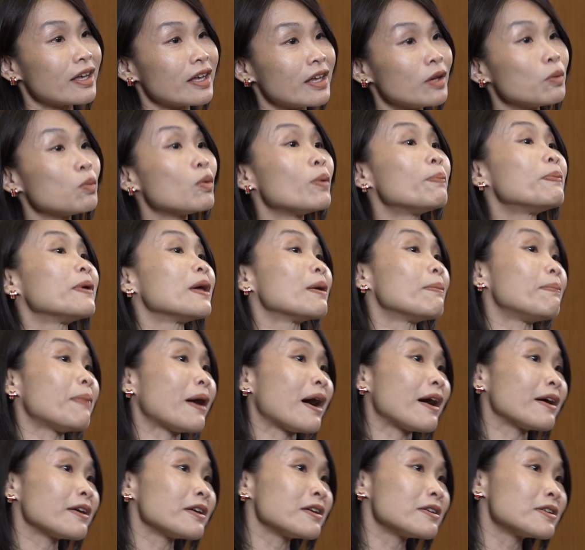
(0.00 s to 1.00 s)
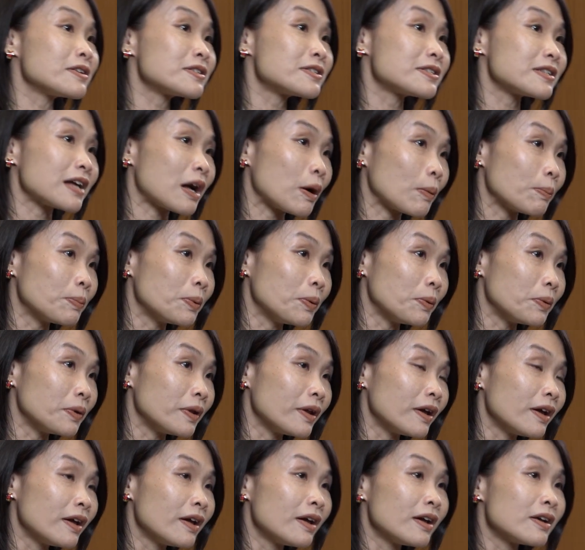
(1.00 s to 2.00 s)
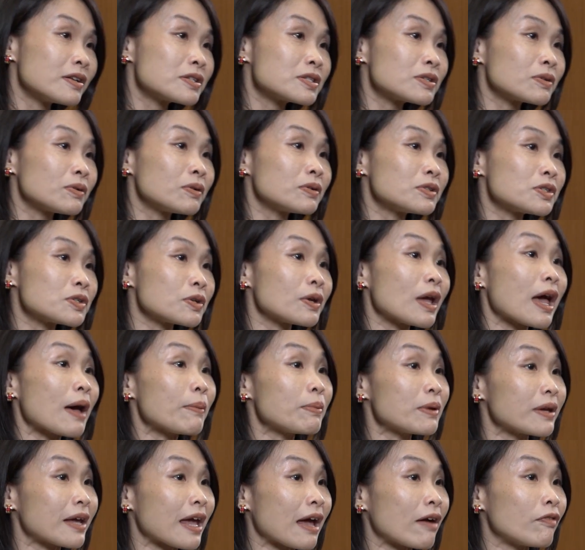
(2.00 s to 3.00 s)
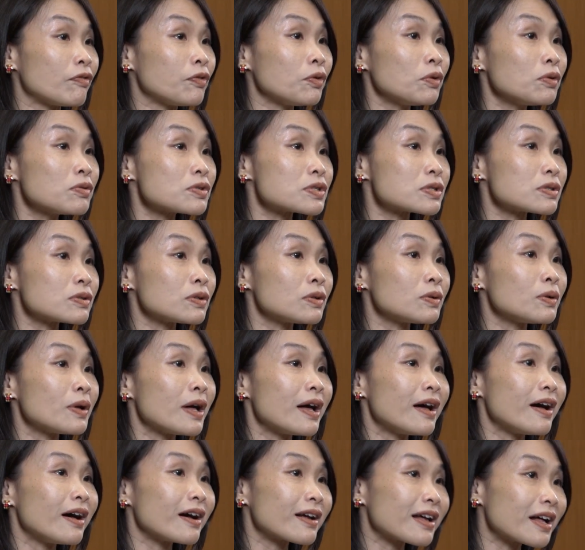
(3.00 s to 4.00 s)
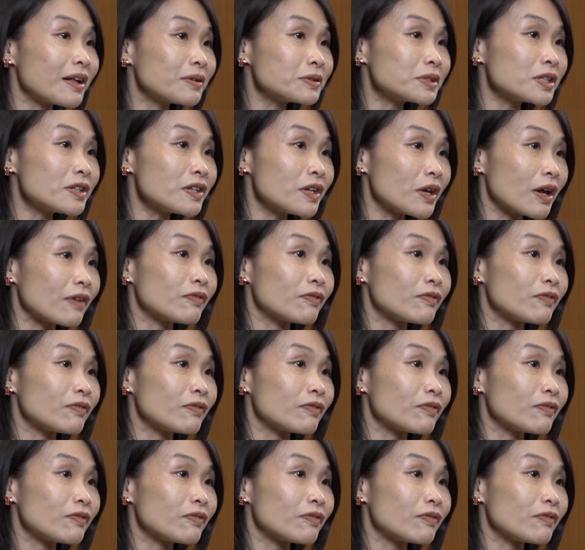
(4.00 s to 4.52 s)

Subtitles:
it would be a biased output. So you have to be careful. So accountant, you